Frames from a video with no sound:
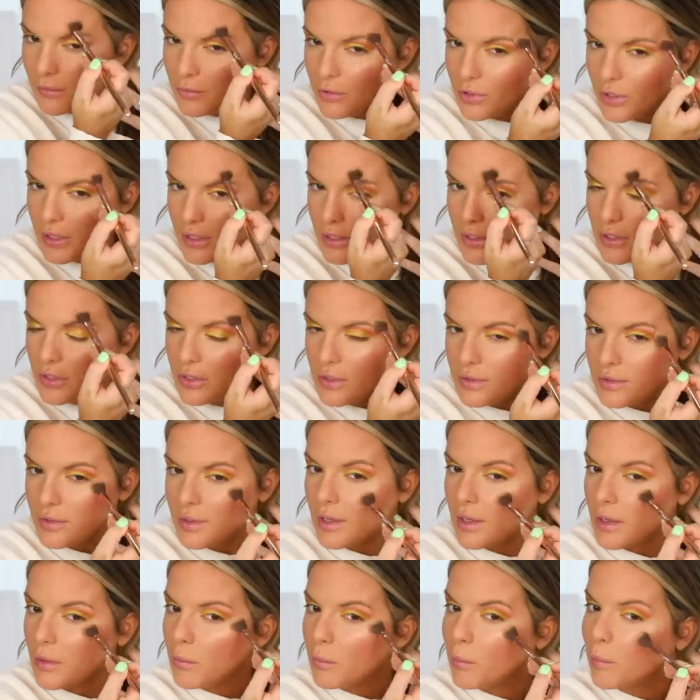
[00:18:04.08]
I'm trying to just
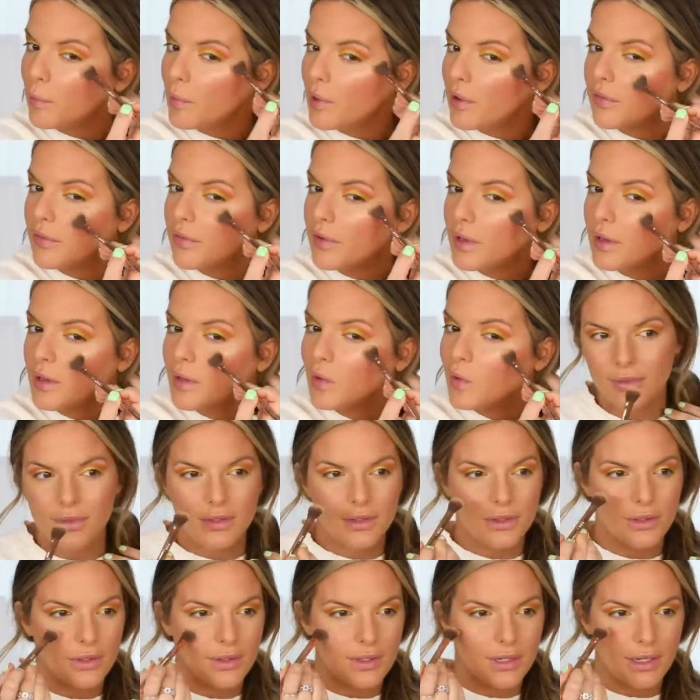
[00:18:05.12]
like buff it
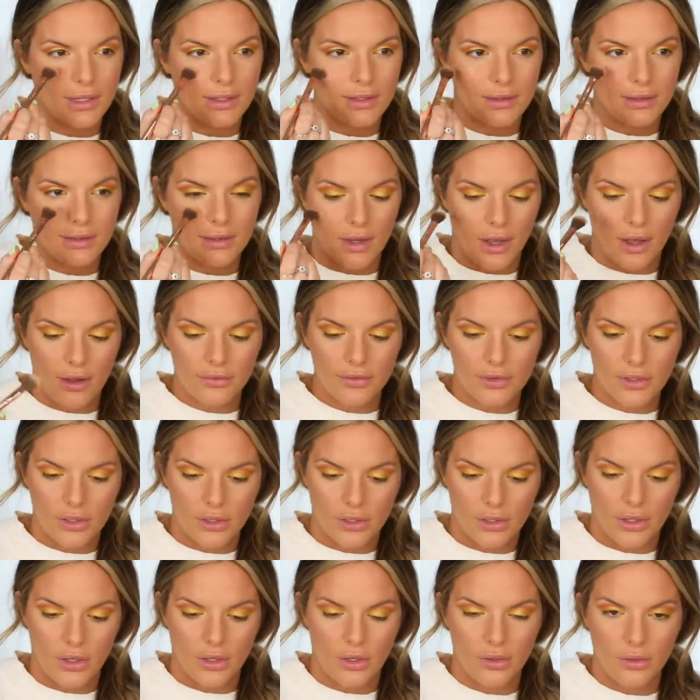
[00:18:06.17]
so it's like a soft
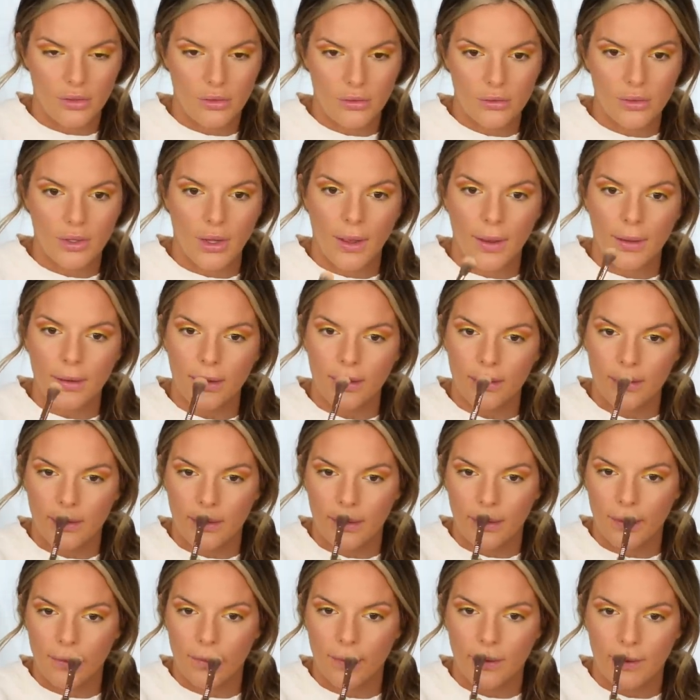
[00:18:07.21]
glow, not
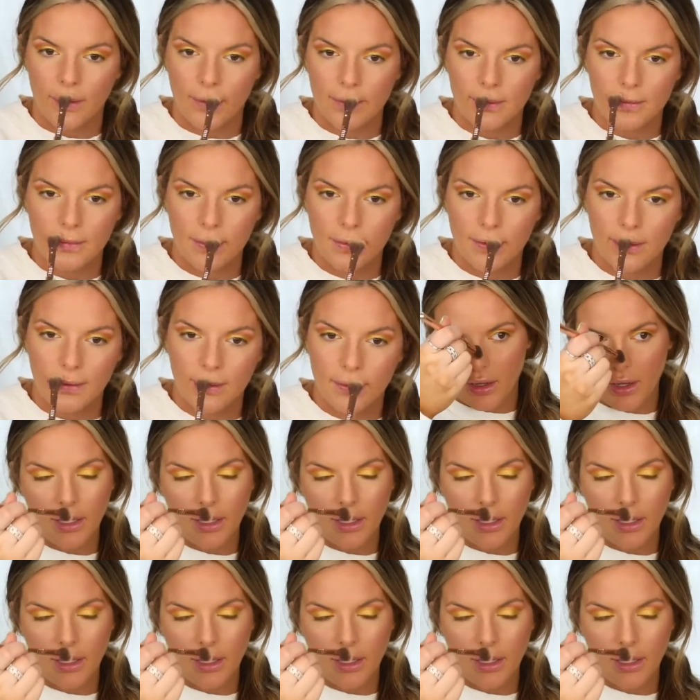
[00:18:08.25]
nothing crazy.